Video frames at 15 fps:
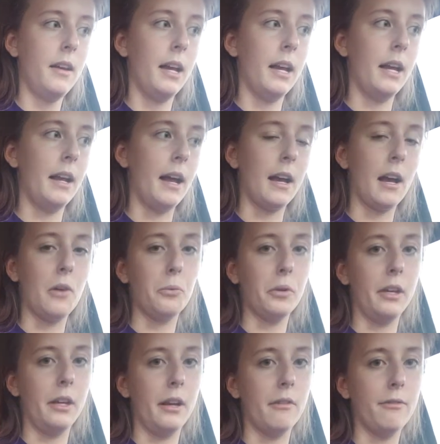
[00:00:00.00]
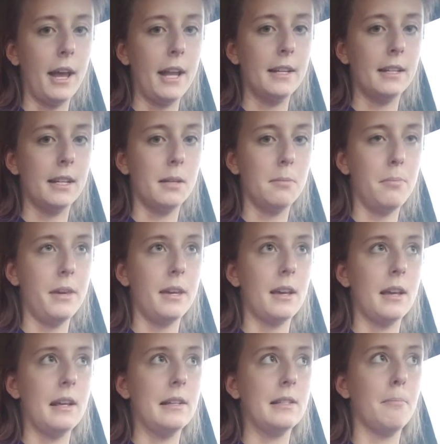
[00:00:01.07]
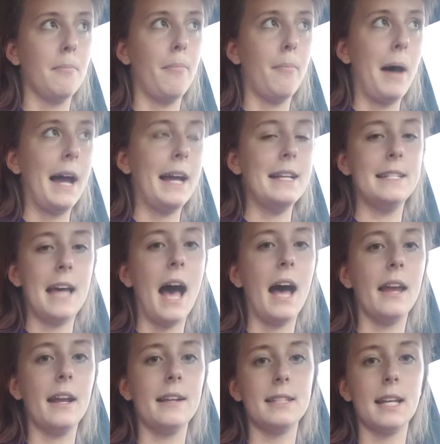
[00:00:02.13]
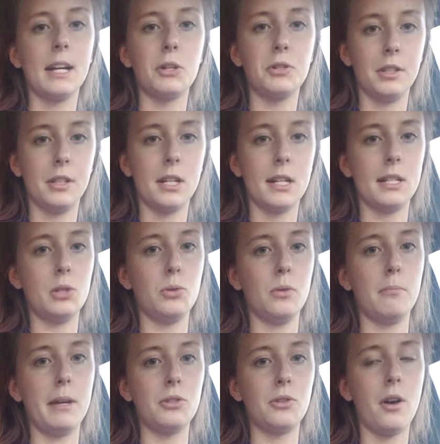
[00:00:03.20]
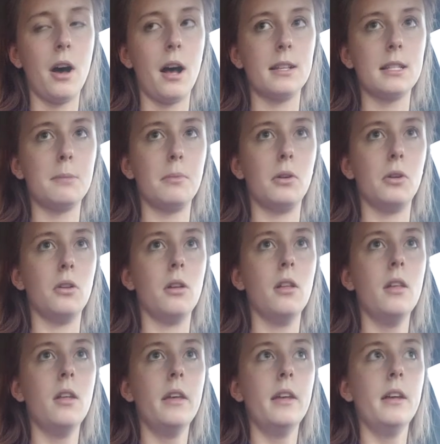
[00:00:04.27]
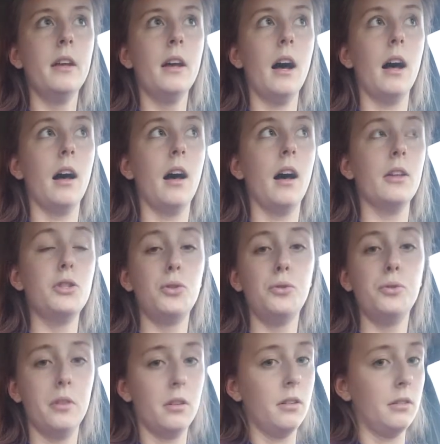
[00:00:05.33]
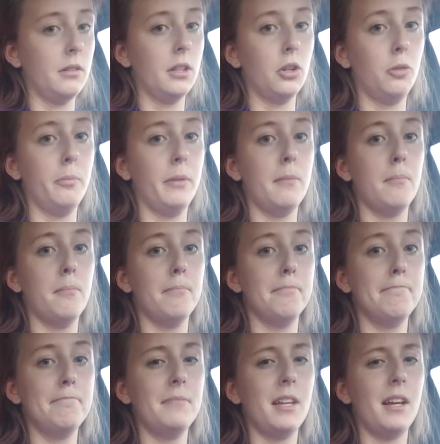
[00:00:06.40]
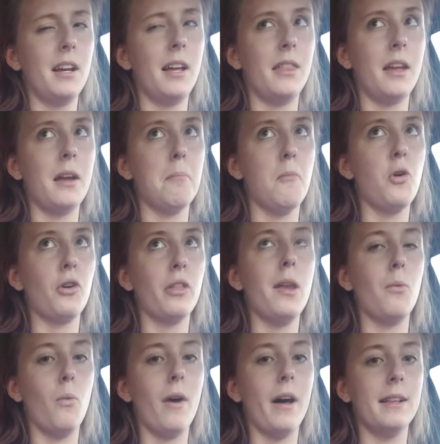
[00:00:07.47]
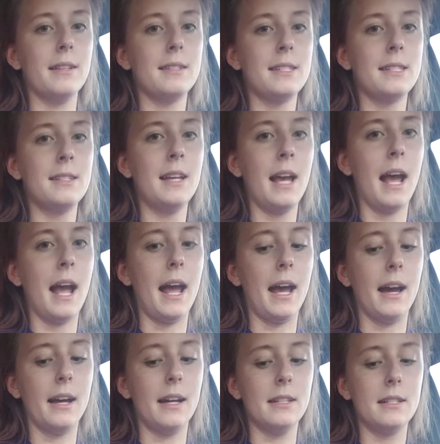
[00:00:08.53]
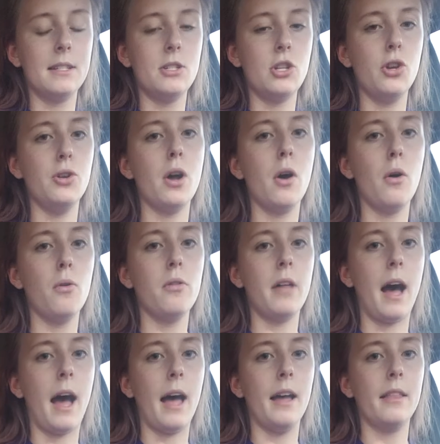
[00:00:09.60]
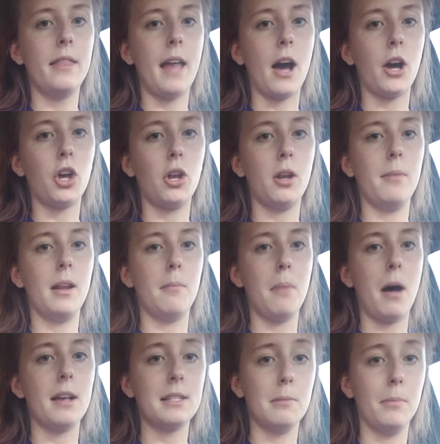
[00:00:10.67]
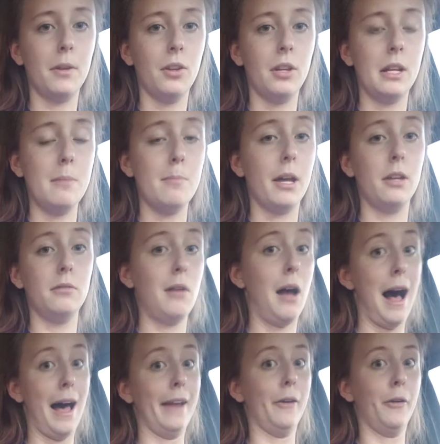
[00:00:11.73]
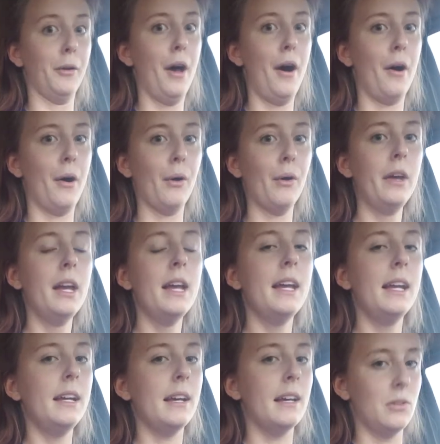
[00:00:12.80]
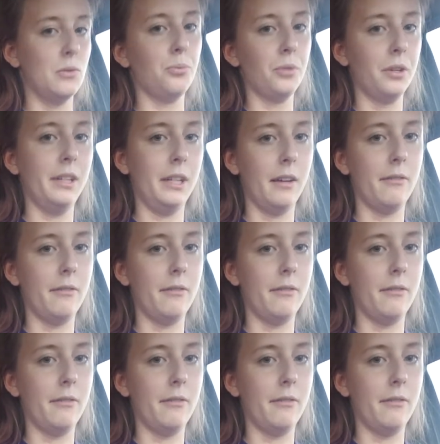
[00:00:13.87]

and I got really offended because my dad has actually gone to a mental hospital a little bit, I think more than once, and to know that that could have been a possibility, but I don't know, is really